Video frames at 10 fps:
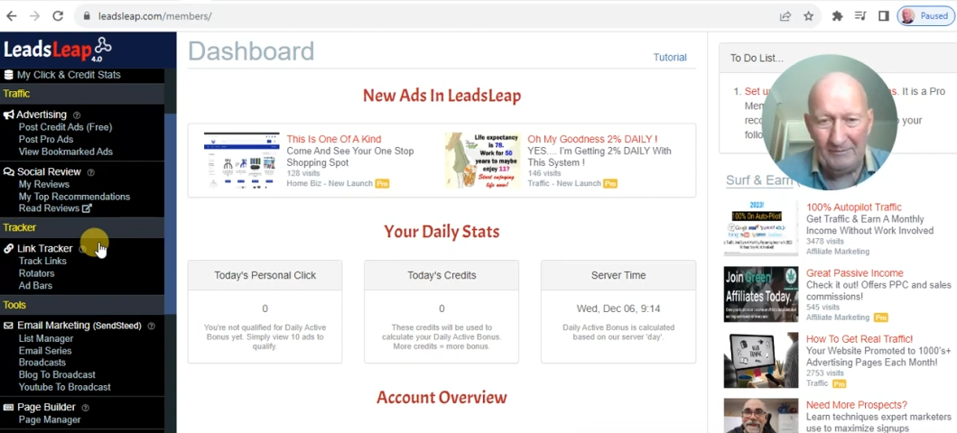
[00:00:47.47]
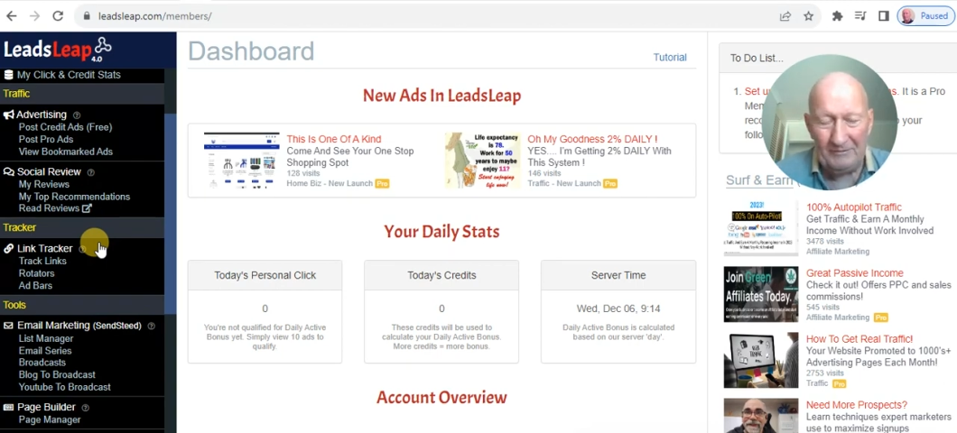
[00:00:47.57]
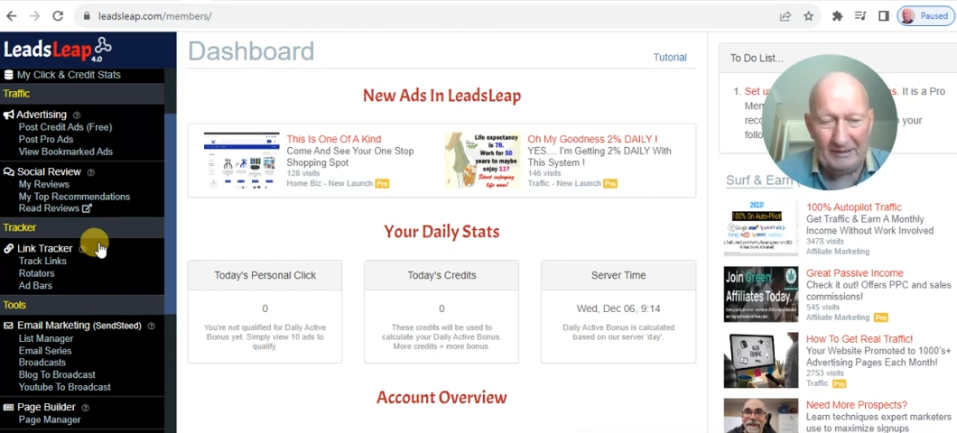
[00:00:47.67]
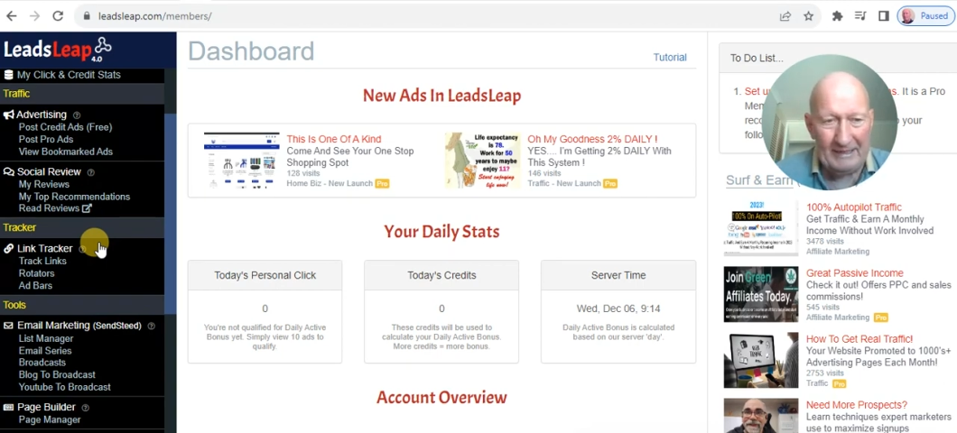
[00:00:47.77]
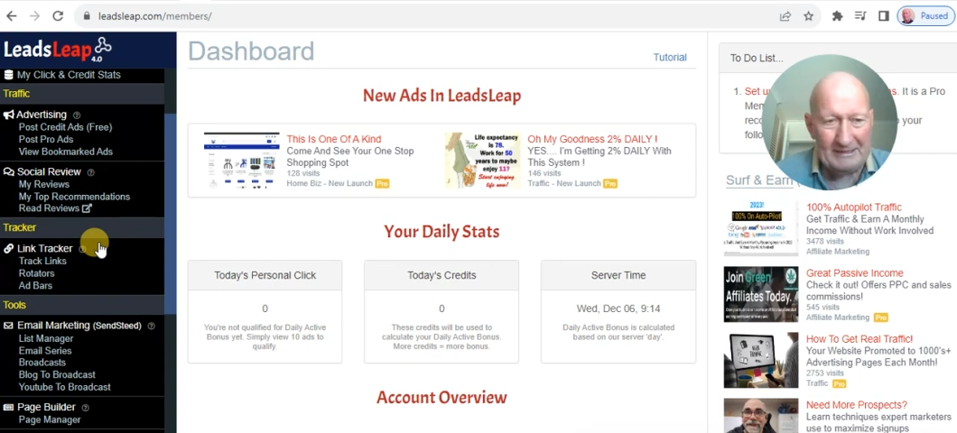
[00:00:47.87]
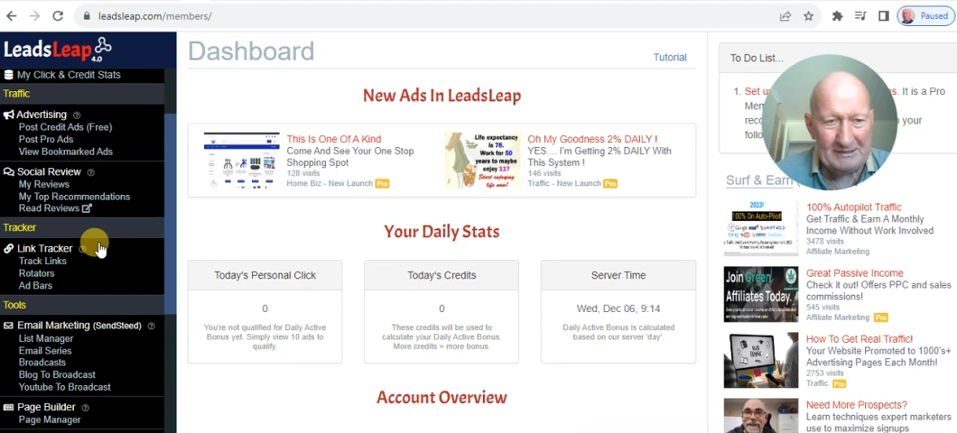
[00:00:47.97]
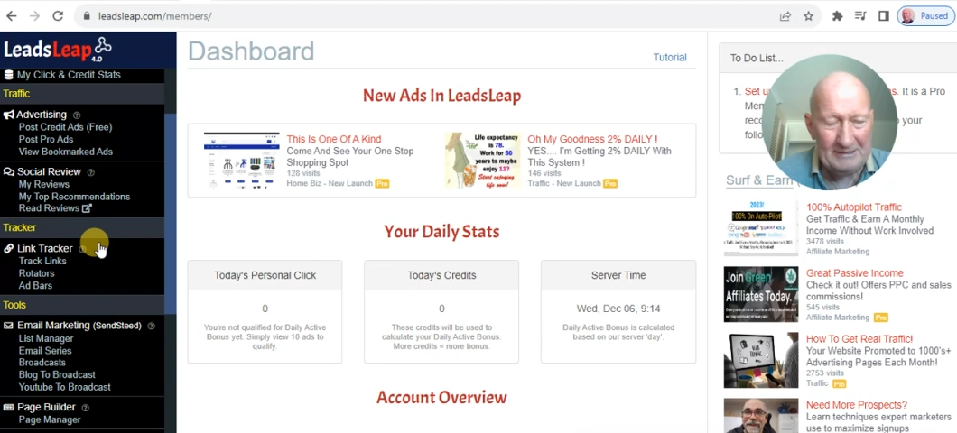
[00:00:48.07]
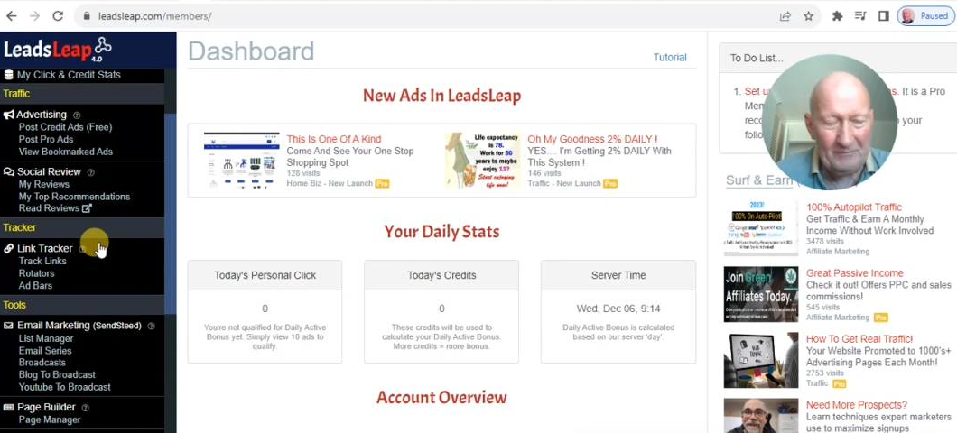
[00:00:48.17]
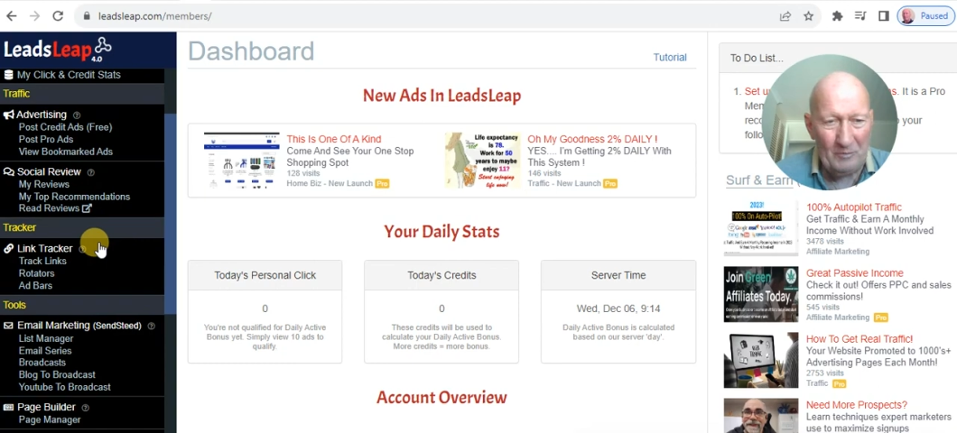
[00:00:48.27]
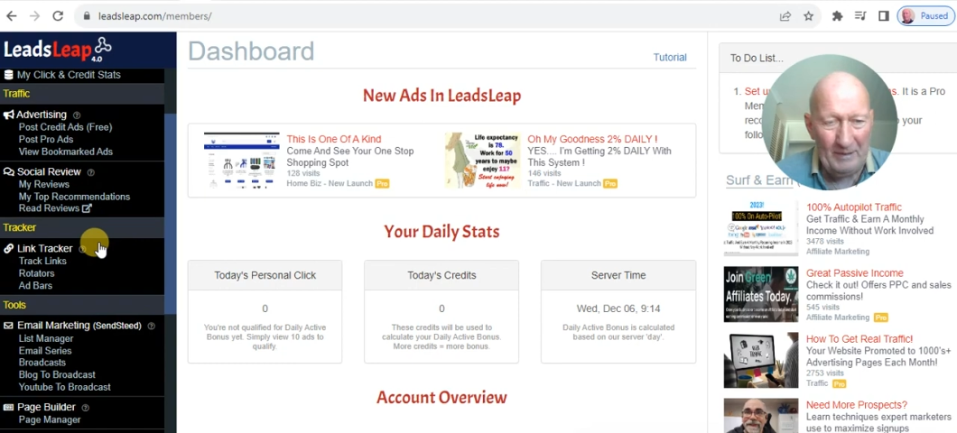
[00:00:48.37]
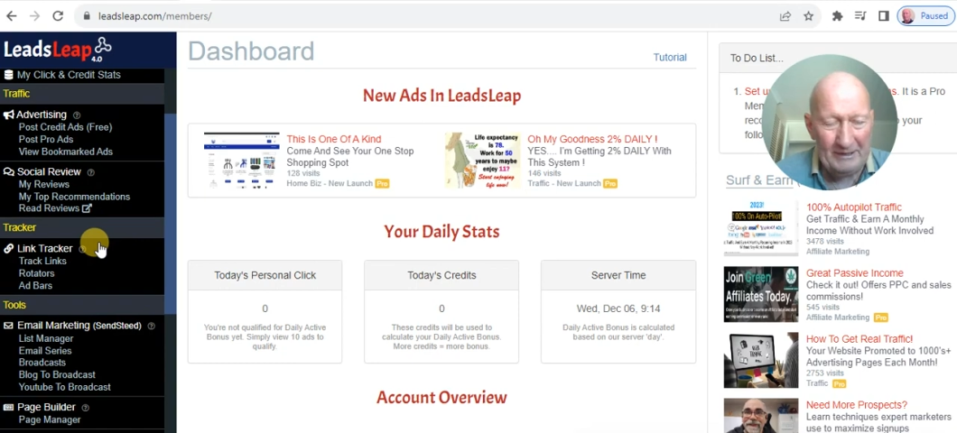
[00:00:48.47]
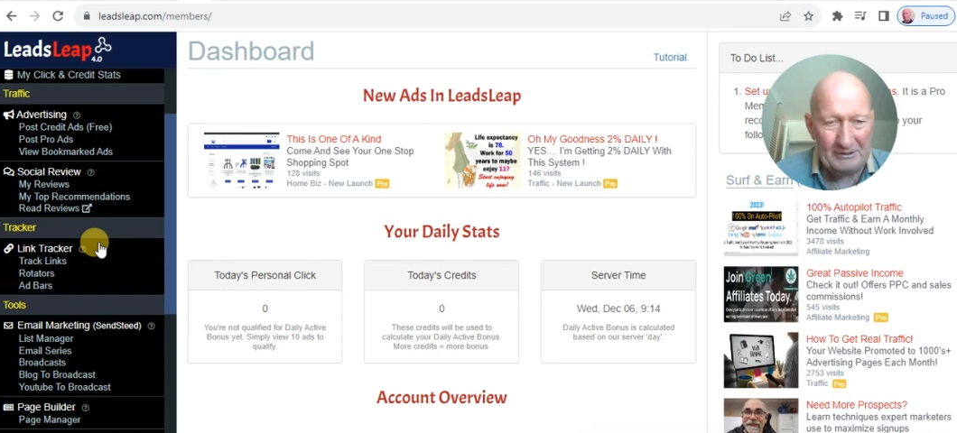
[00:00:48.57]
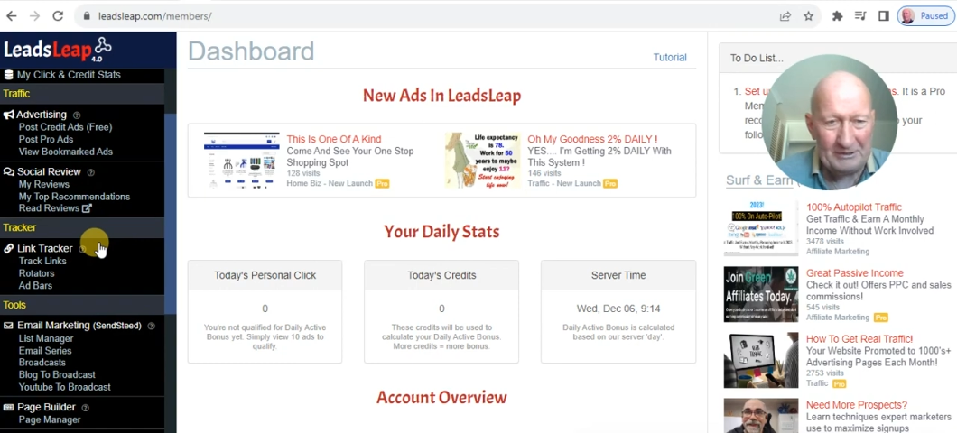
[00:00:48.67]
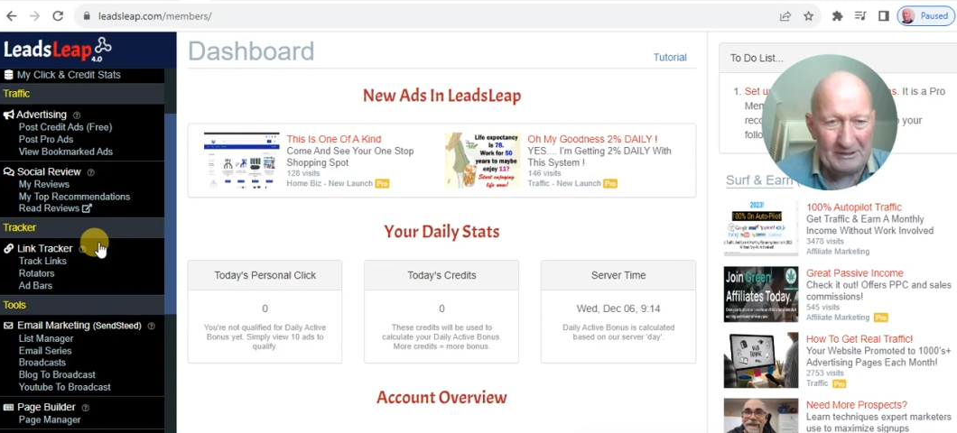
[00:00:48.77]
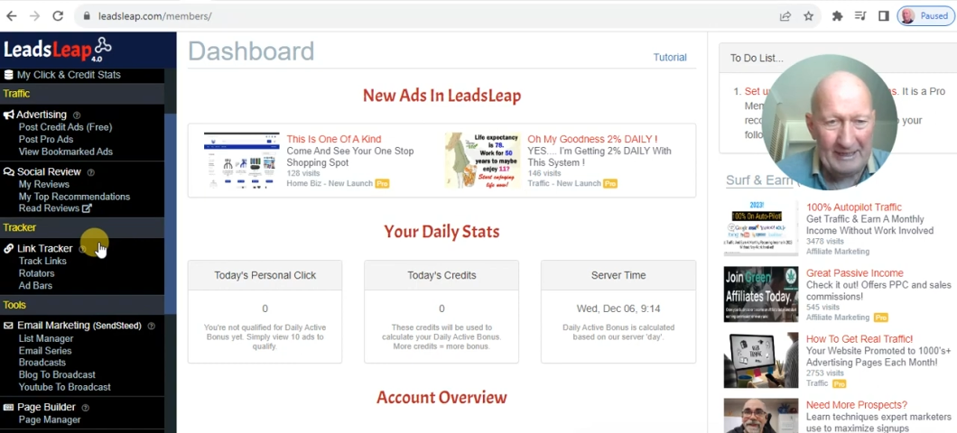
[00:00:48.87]
that has several
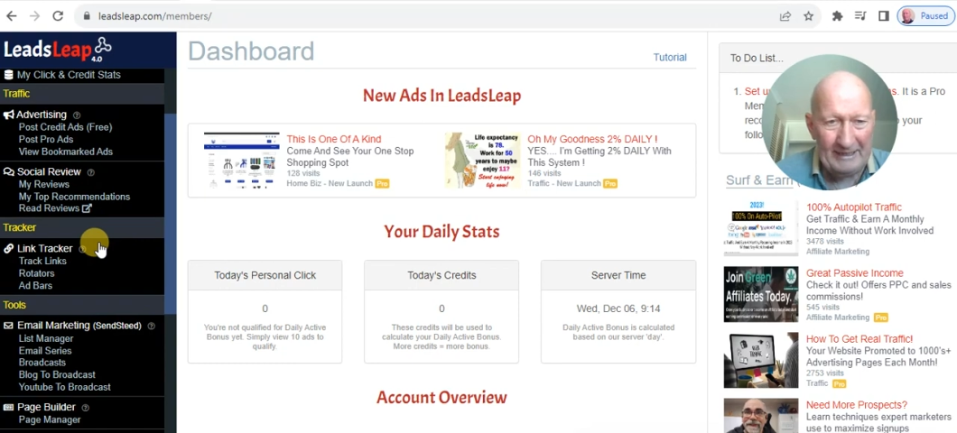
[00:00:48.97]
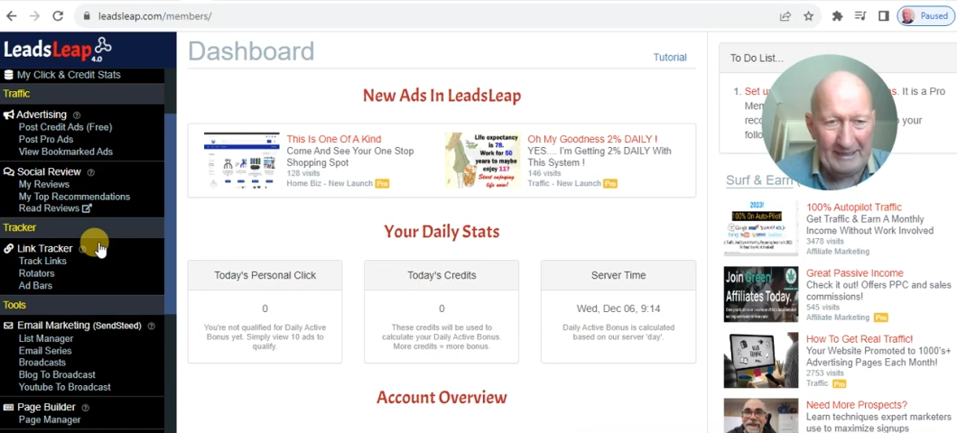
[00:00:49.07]
pages and